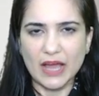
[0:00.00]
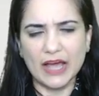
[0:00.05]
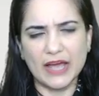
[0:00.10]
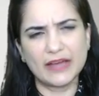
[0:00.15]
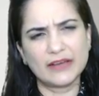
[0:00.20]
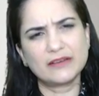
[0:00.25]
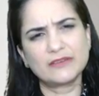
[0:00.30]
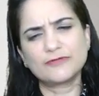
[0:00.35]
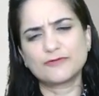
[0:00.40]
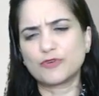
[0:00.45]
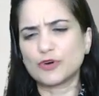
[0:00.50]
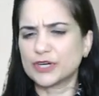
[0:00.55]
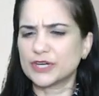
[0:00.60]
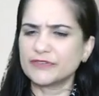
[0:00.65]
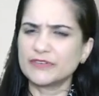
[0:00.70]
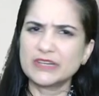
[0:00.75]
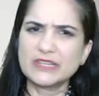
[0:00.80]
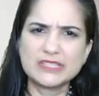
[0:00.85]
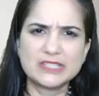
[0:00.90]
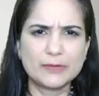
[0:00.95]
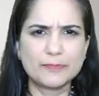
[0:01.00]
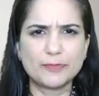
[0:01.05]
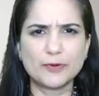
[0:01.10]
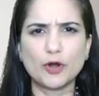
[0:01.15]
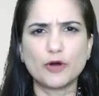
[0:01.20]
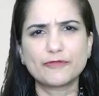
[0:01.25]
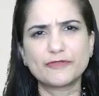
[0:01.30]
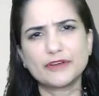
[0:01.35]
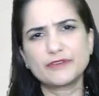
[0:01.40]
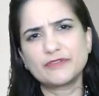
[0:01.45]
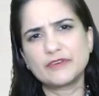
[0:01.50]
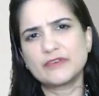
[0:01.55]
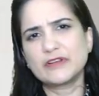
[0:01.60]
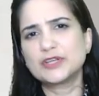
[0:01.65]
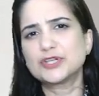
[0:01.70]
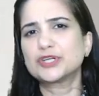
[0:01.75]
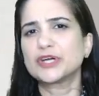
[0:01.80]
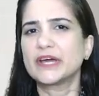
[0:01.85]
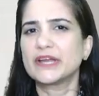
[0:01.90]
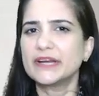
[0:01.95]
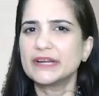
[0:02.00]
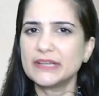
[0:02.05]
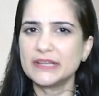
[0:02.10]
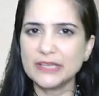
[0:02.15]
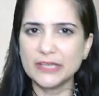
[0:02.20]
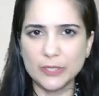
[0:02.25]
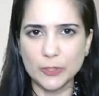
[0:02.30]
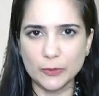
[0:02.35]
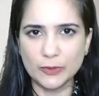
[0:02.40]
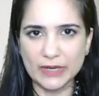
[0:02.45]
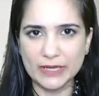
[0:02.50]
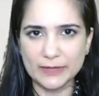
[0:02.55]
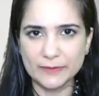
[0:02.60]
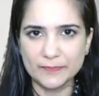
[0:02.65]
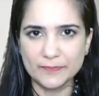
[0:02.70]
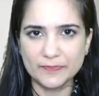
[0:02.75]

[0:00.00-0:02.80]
and whatever is the profit we will share it equally